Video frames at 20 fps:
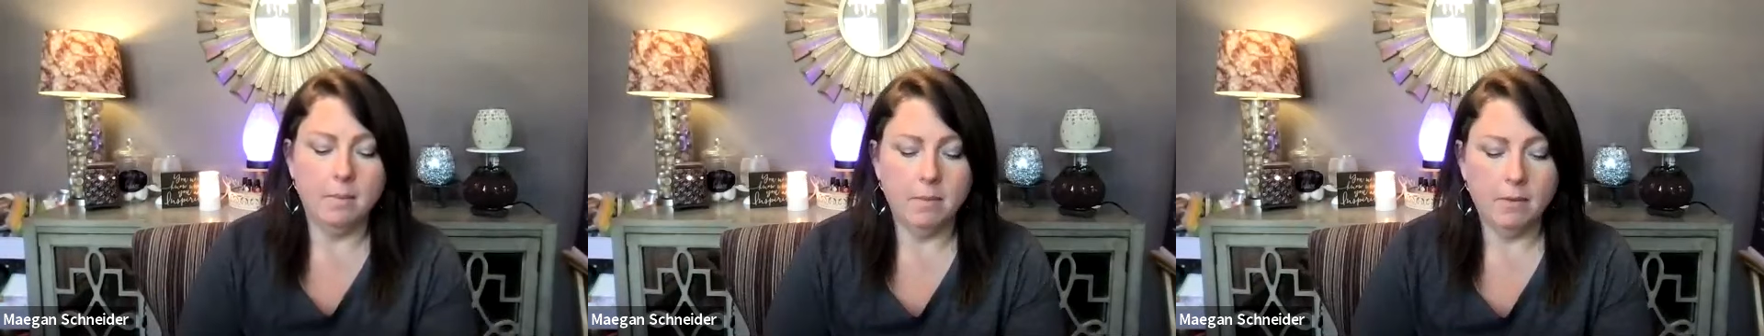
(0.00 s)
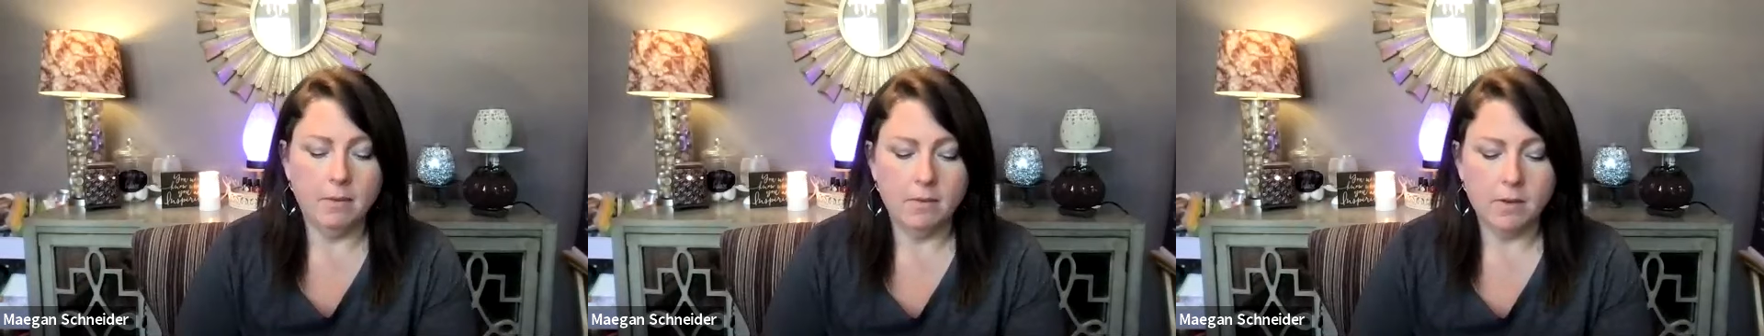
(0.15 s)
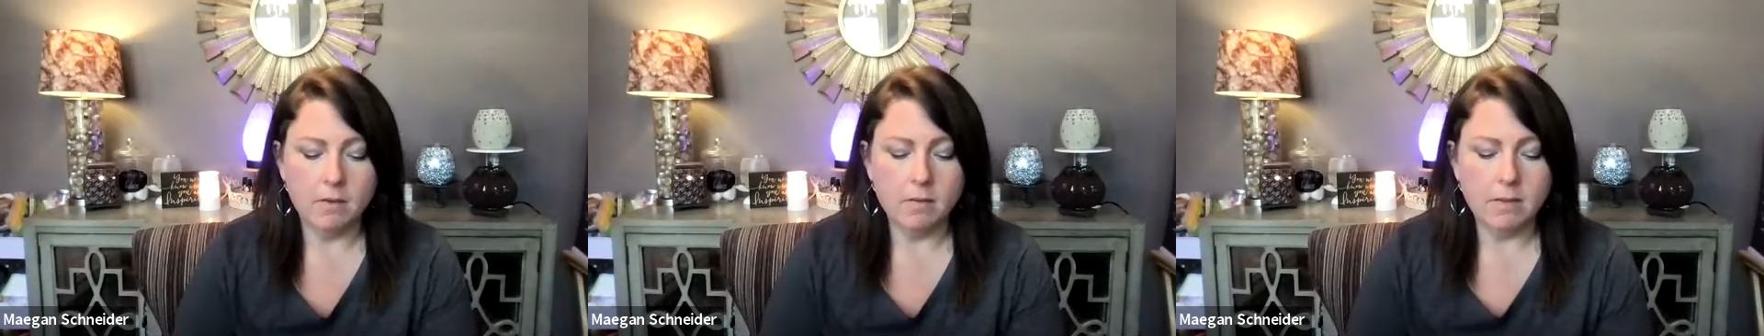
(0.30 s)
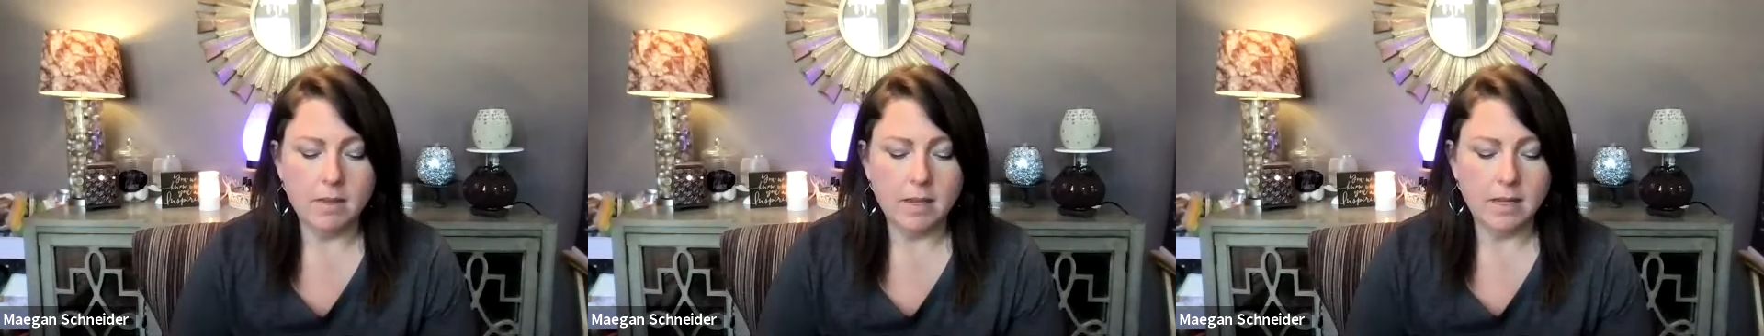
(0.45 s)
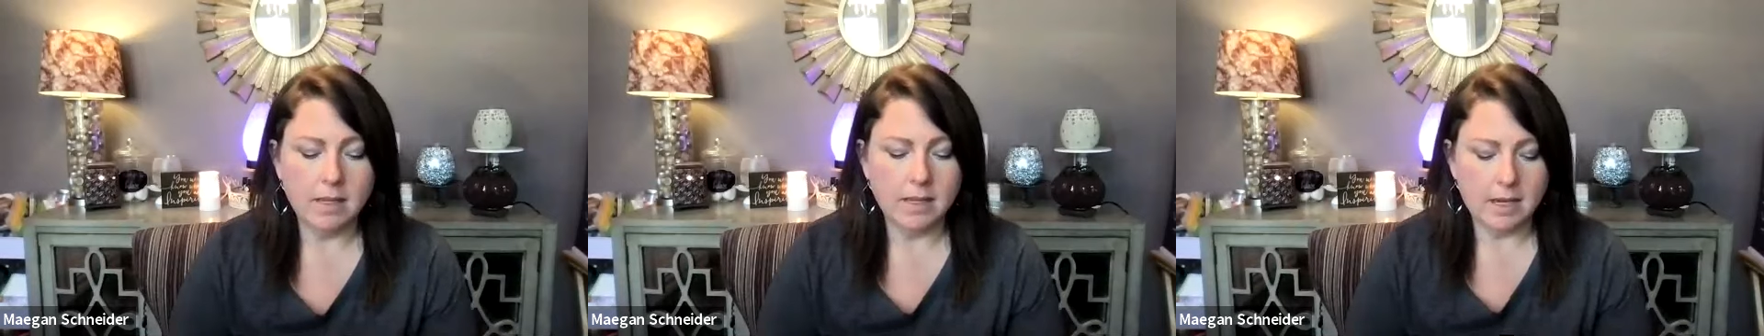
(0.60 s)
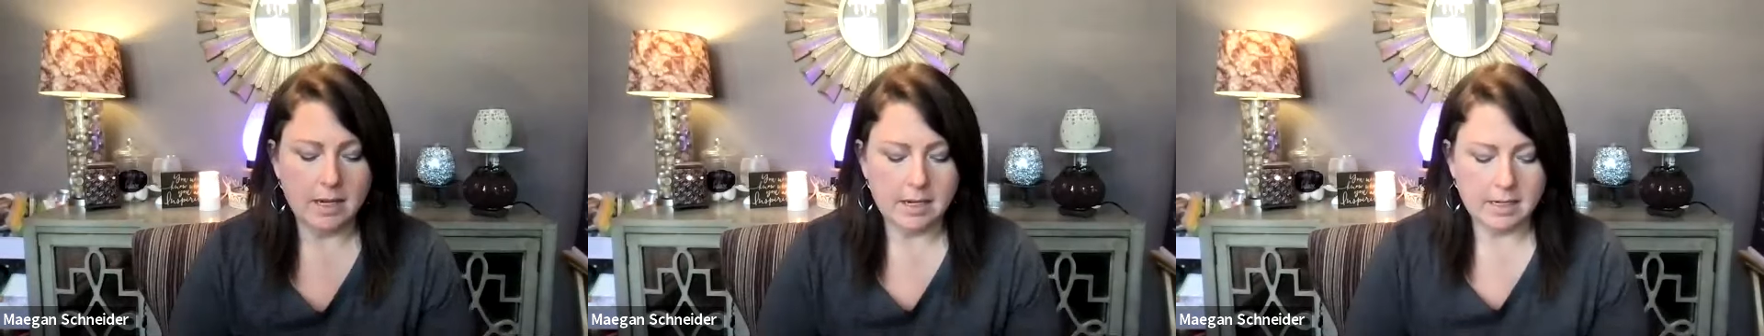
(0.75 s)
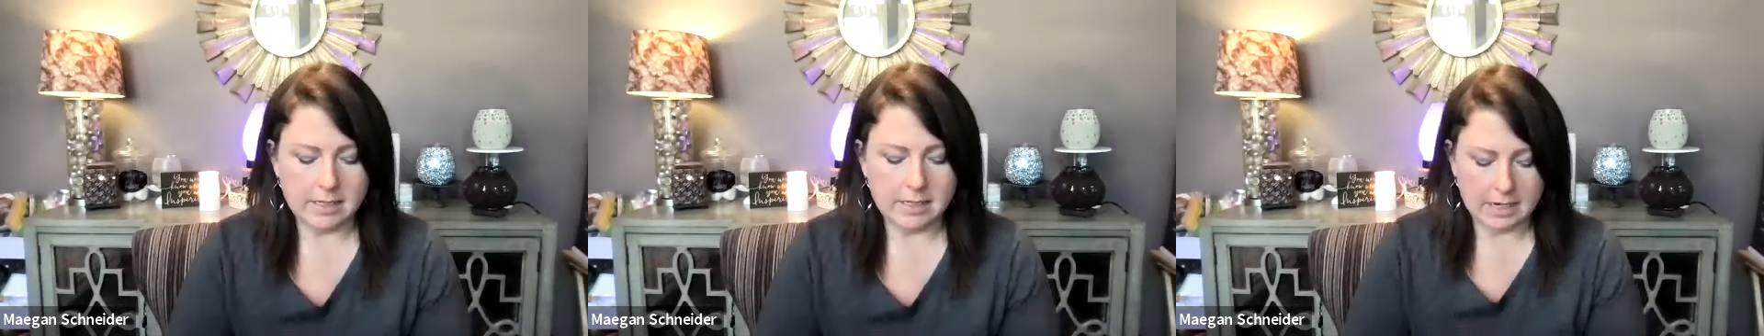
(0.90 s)
If you think
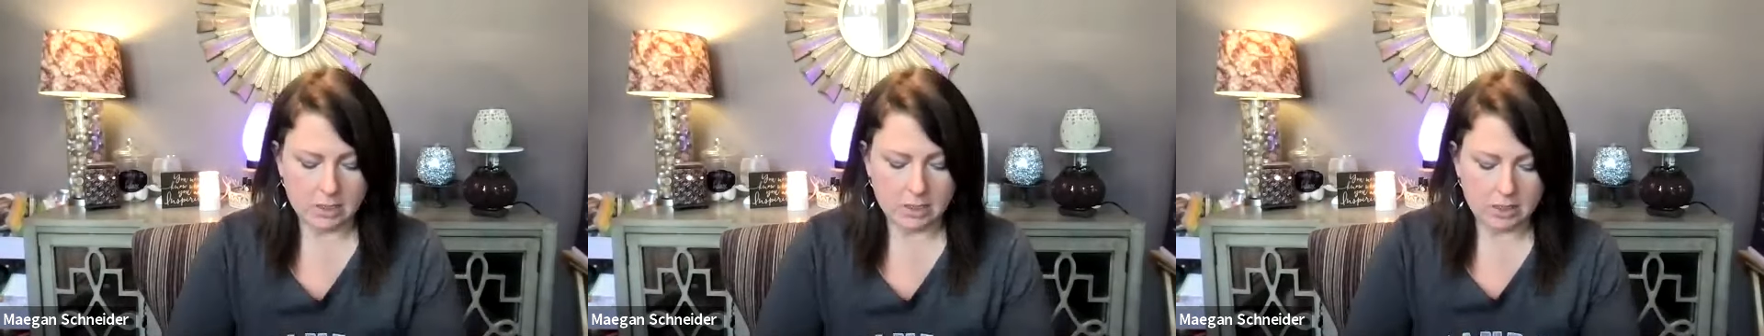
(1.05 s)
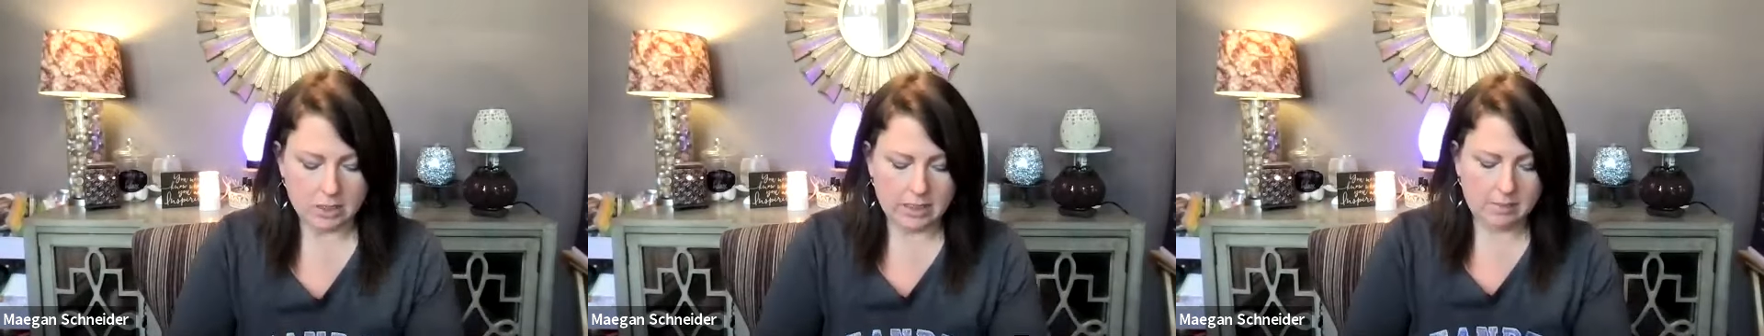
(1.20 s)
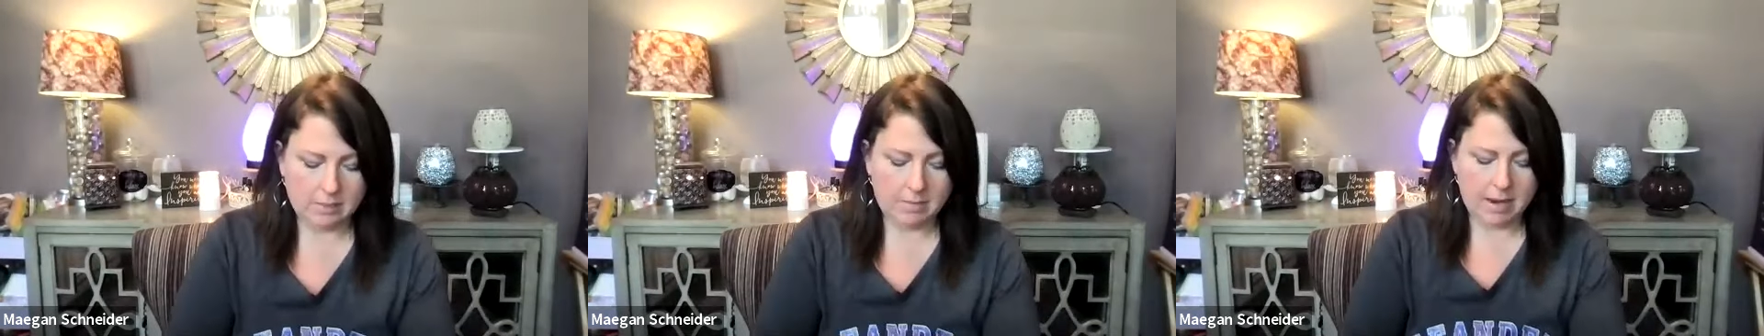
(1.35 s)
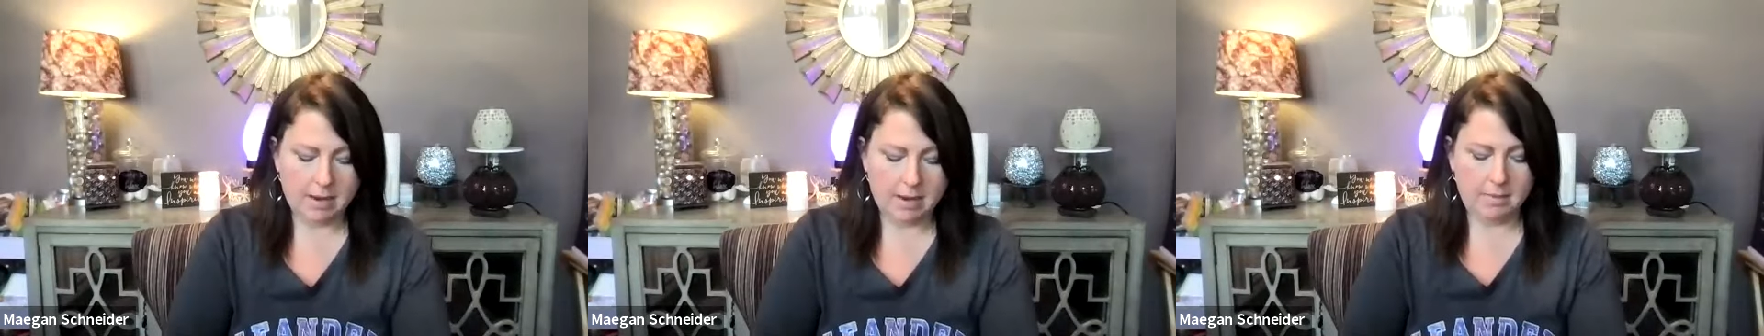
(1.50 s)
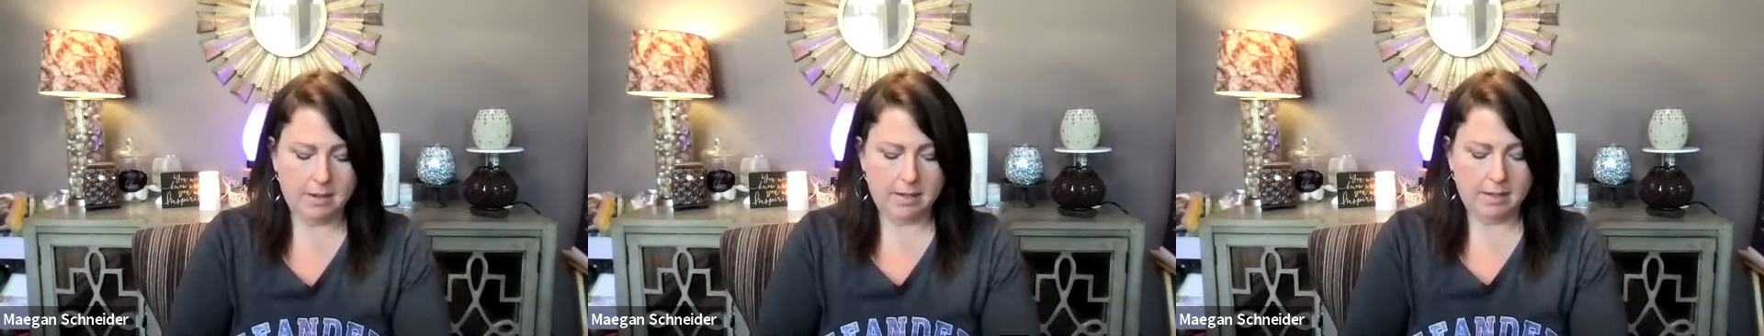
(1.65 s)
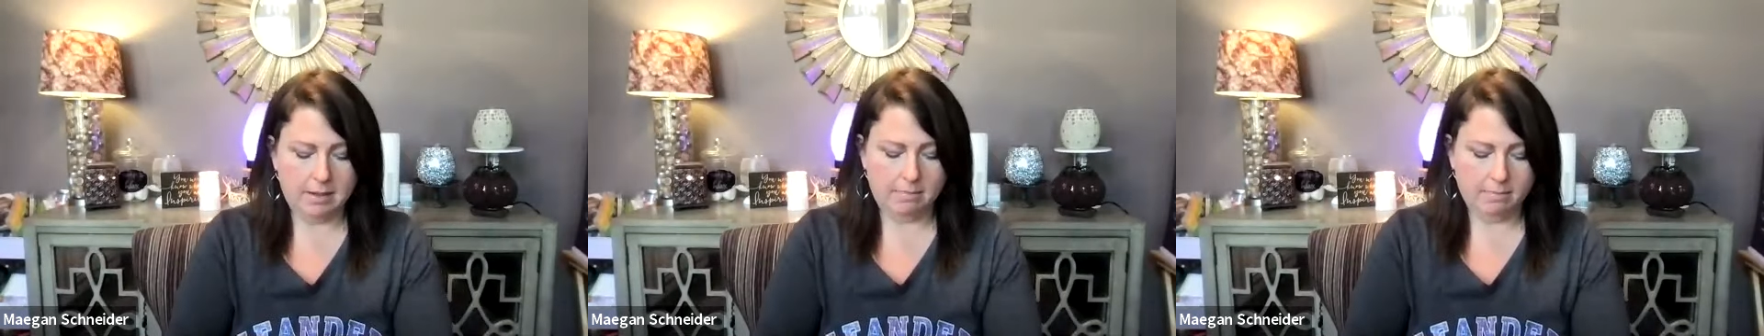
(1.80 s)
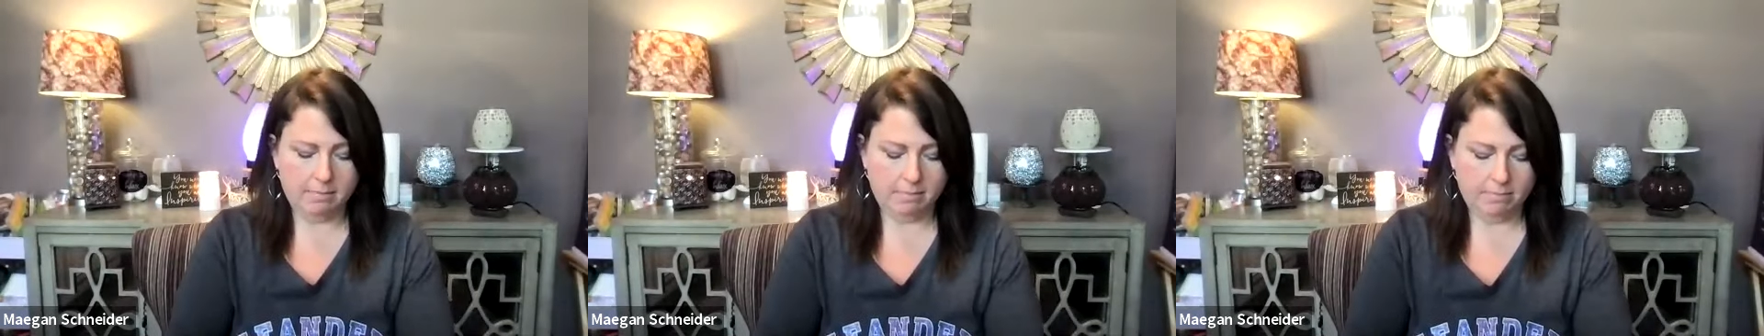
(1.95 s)
that it's actually
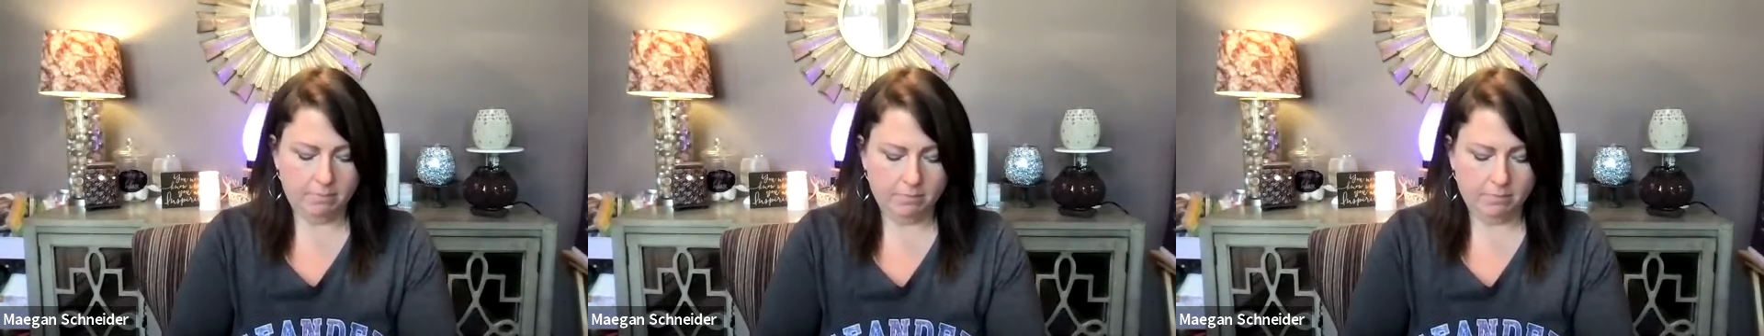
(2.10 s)
maybe